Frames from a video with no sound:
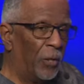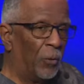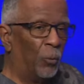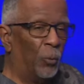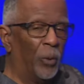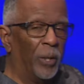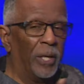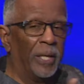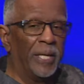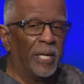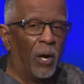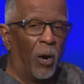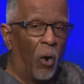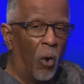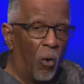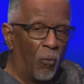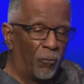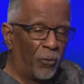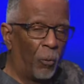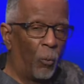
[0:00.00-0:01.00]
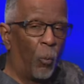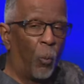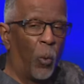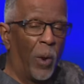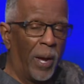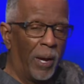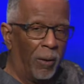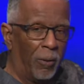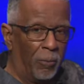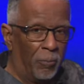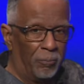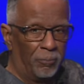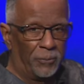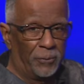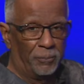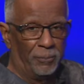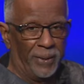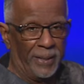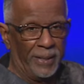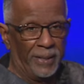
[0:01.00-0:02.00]
really
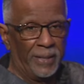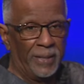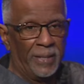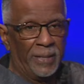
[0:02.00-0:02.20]
overwhelmed me.